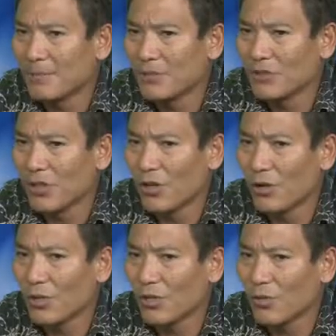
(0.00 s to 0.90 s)

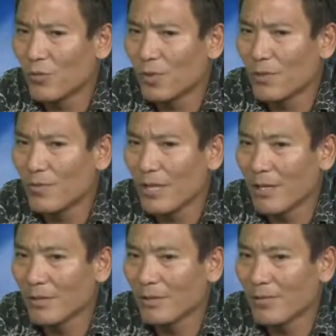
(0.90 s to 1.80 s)
So you want to be
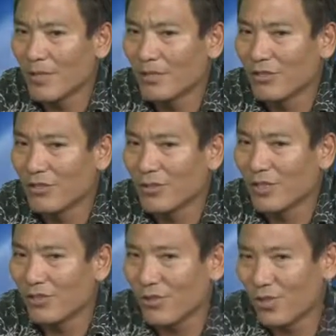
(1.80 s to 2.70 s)
able to make sure
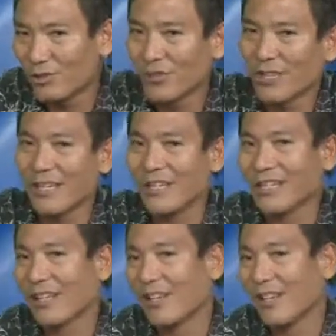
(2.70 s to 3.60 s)
that you understand
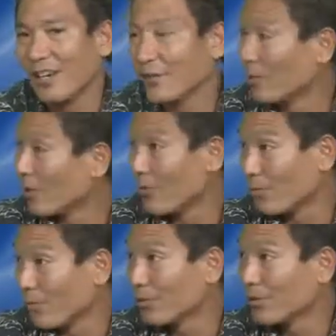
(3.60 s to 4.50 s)
kind of the unwritten
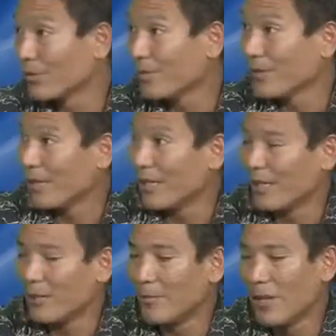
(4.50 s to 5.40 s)
rules
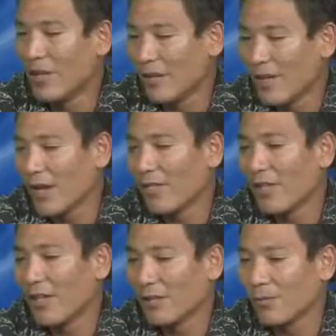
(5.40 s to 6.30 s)
of how the
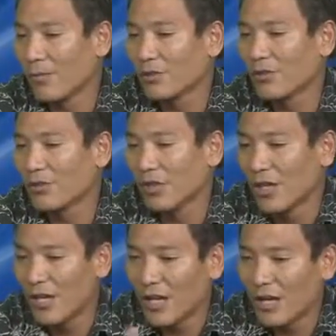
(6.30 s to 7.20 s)
Valley works,
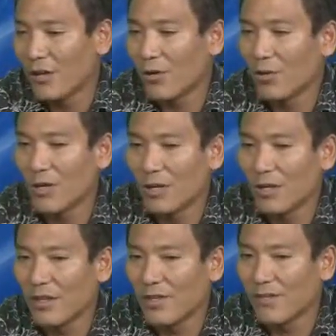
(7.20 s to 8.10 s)
how
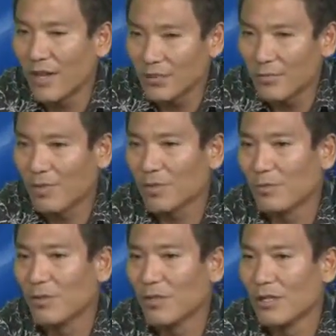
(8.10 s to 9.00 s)
the investment
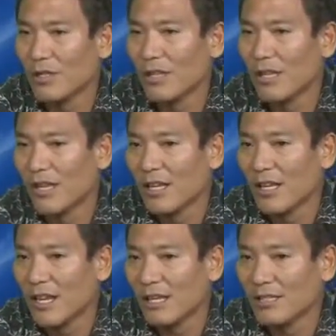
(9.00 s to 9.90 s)
community
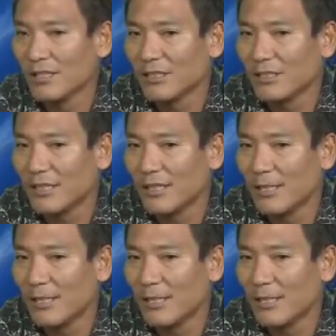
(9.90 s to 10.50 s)
has